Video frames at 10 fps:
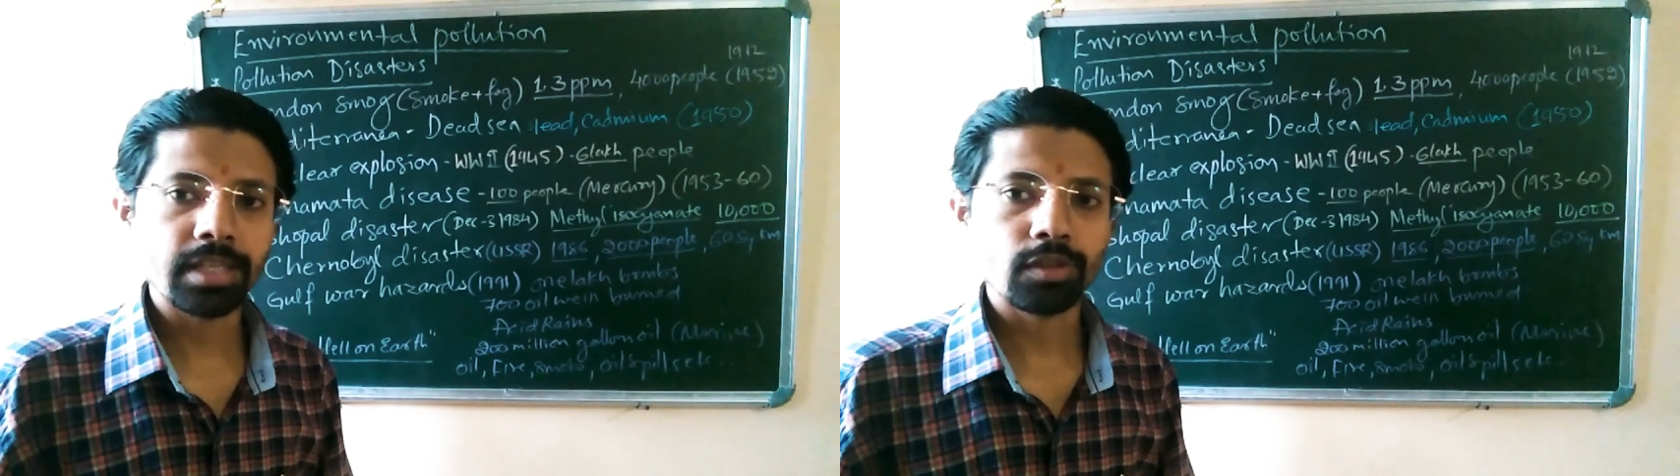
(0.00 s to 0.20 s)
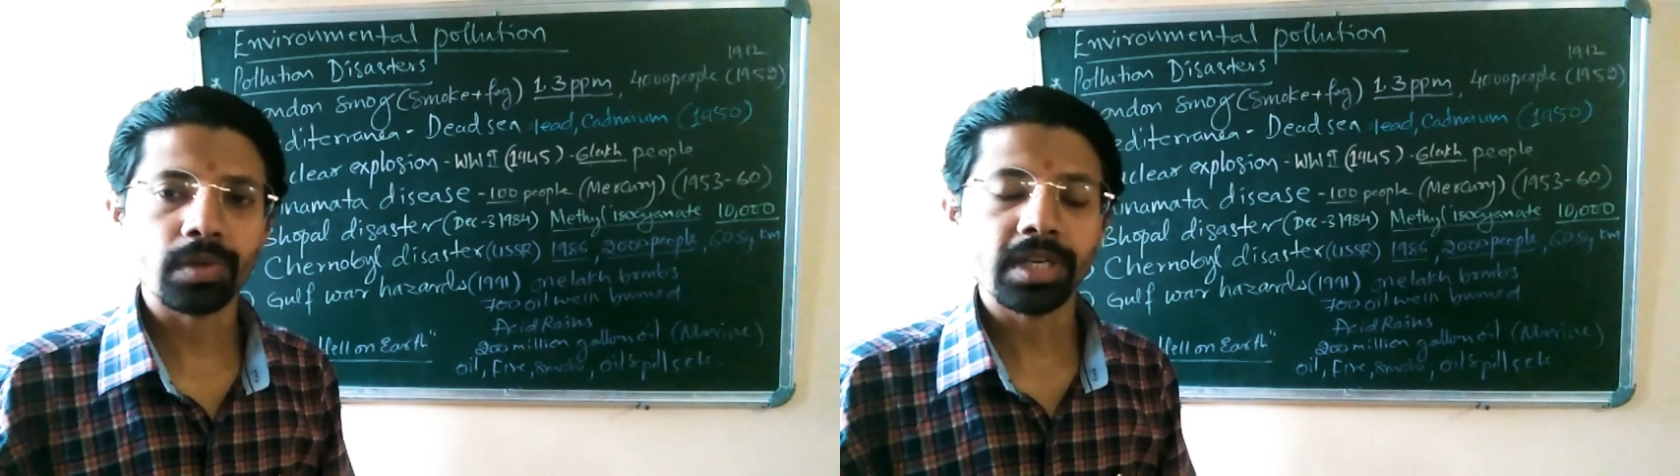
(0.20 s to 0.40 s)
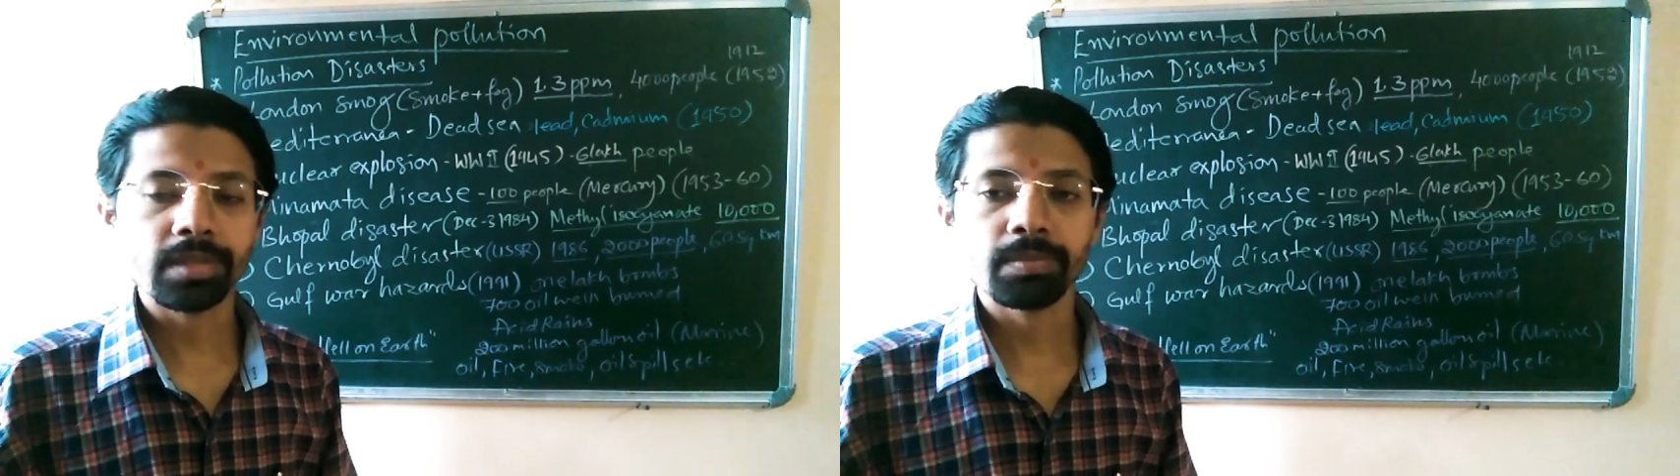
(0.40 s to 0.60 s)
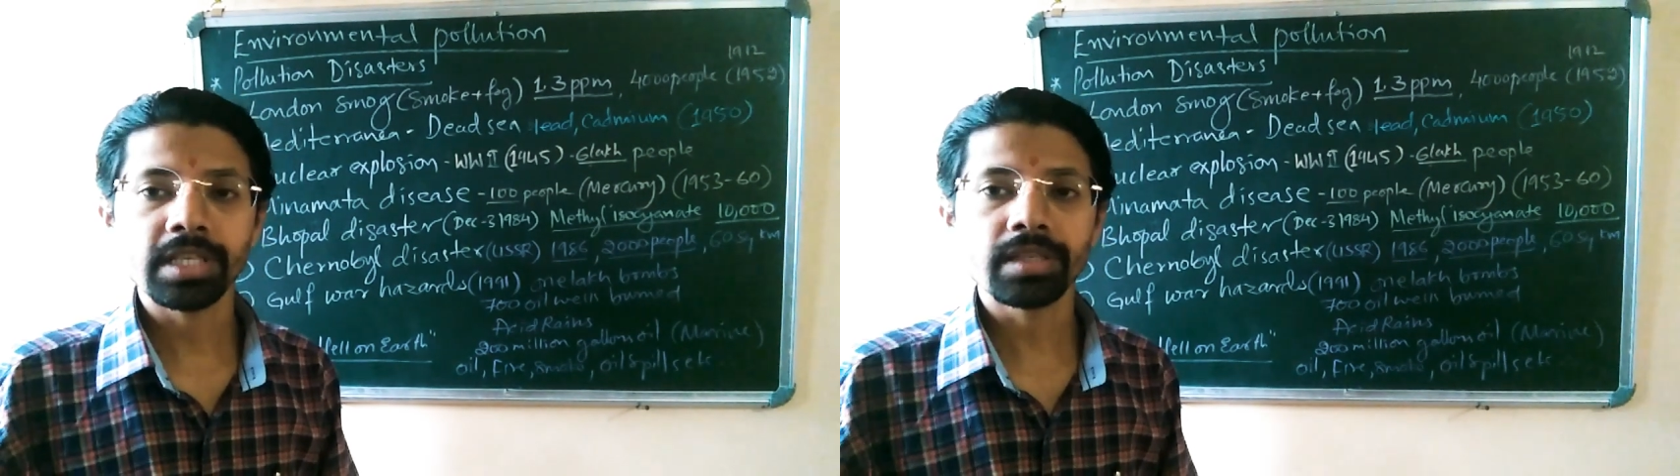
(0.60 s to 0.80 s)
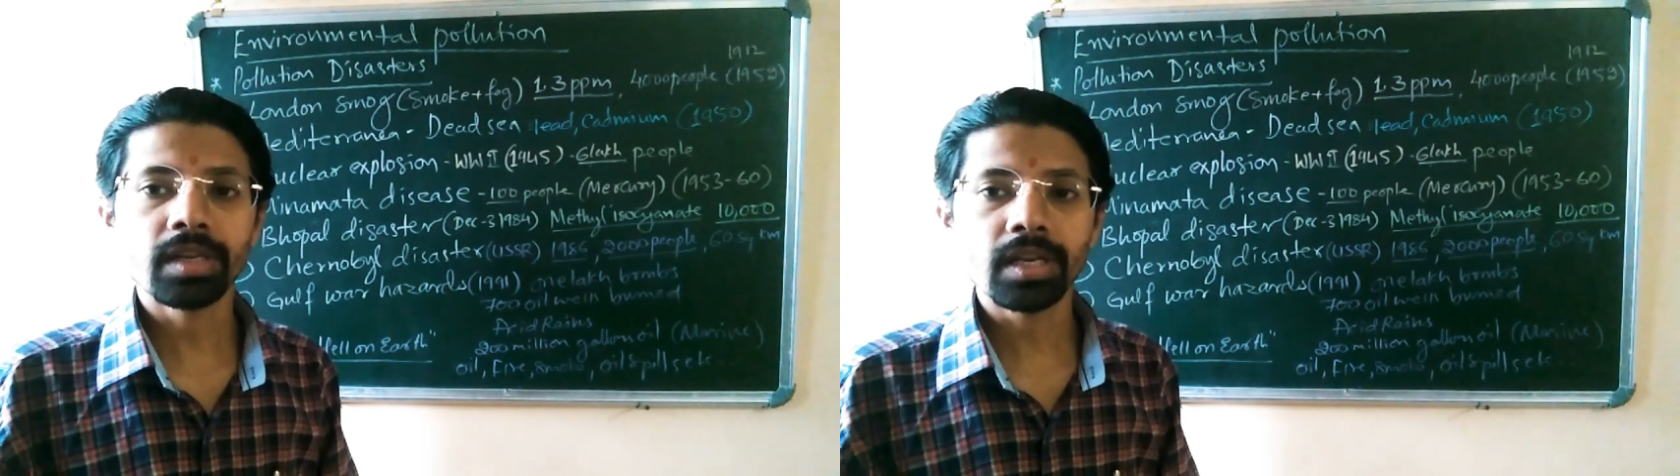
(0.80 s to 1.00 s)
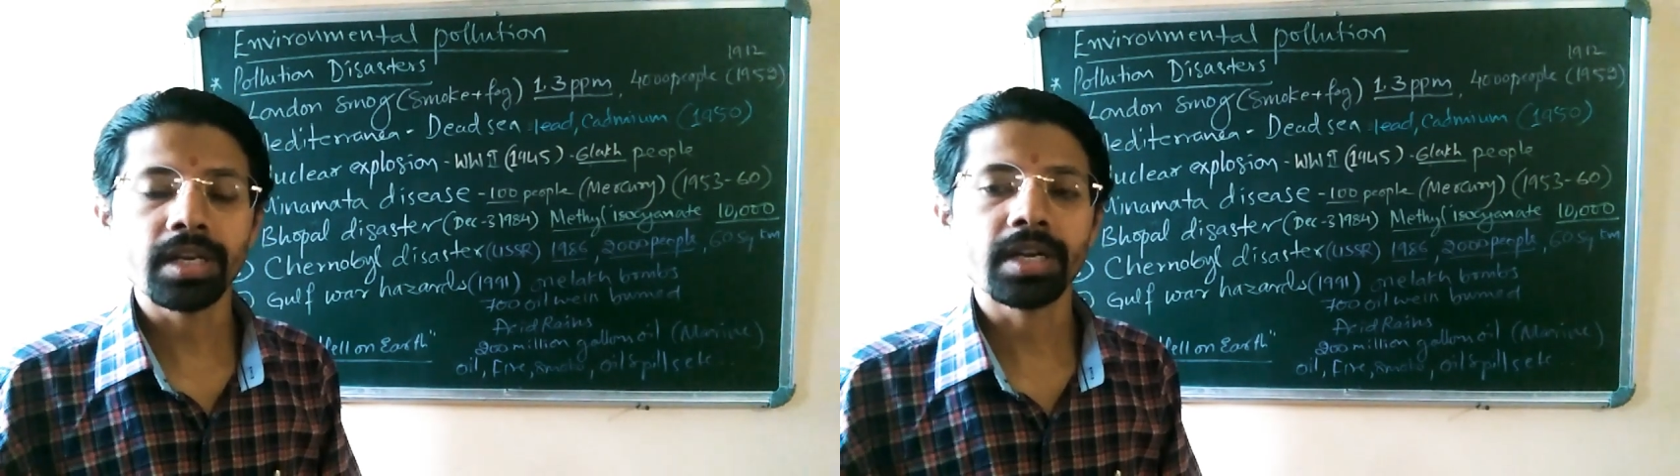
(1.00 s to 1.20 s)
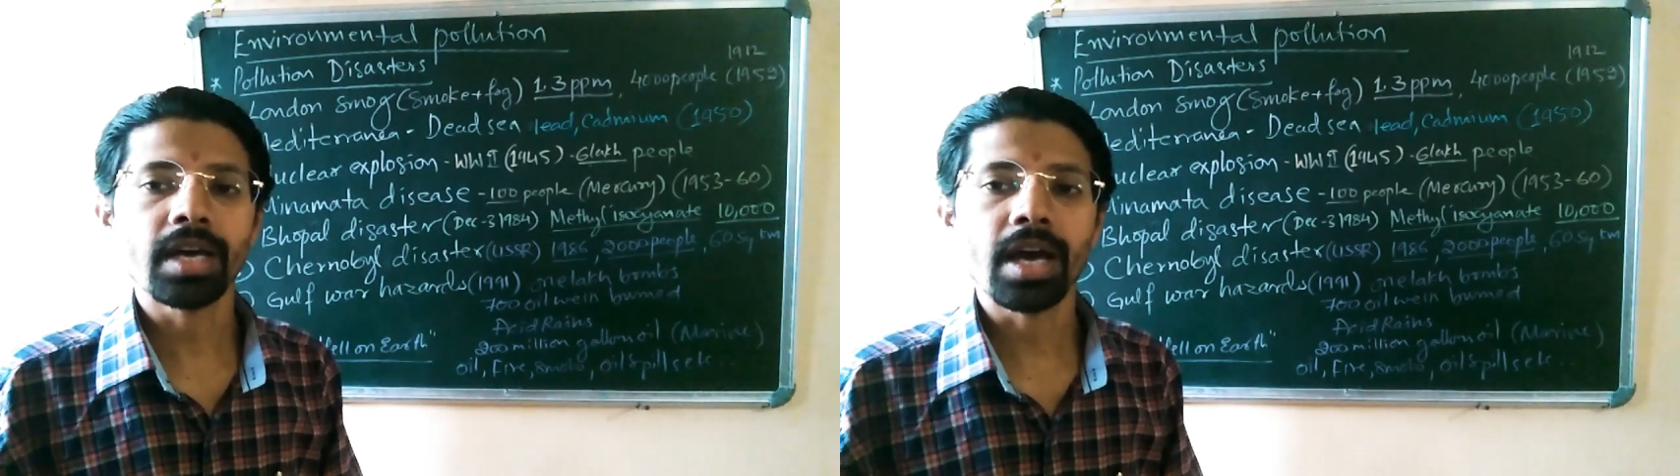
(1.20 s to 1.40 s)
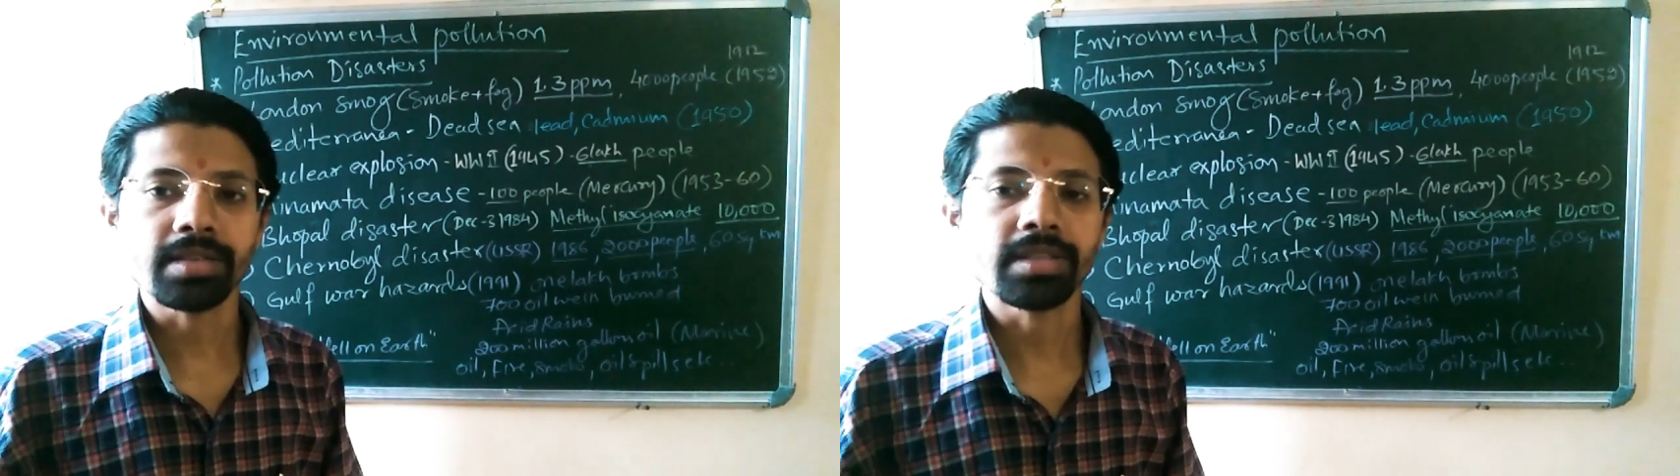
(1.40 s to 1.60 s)
so it has been declared
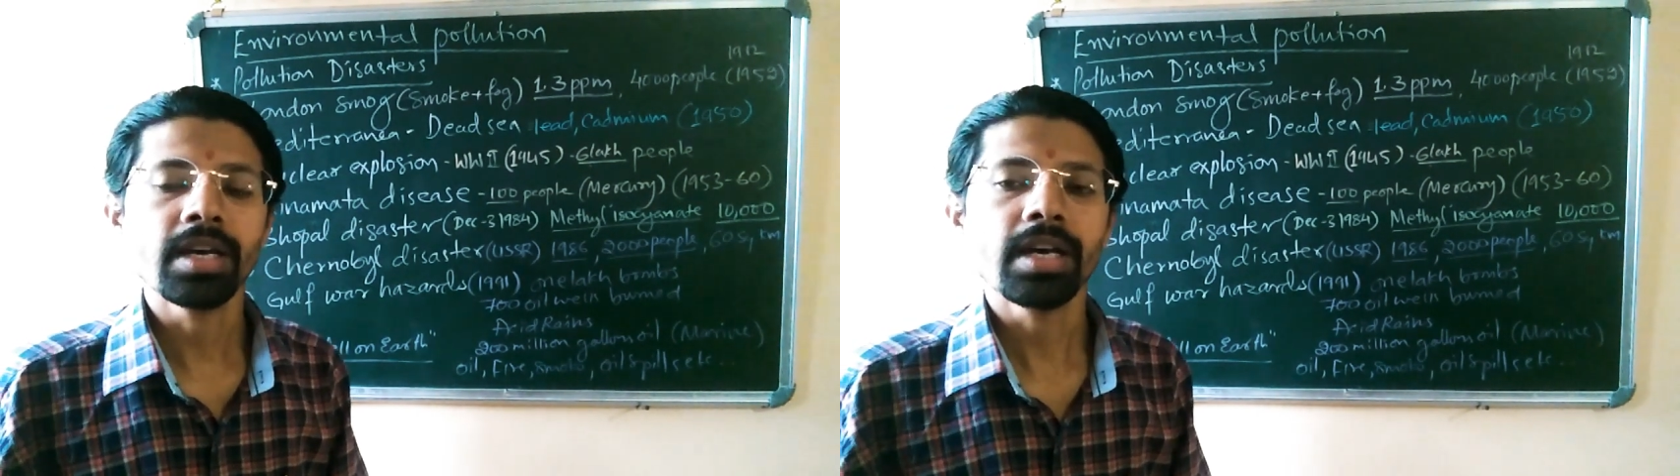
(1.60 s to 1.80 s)
as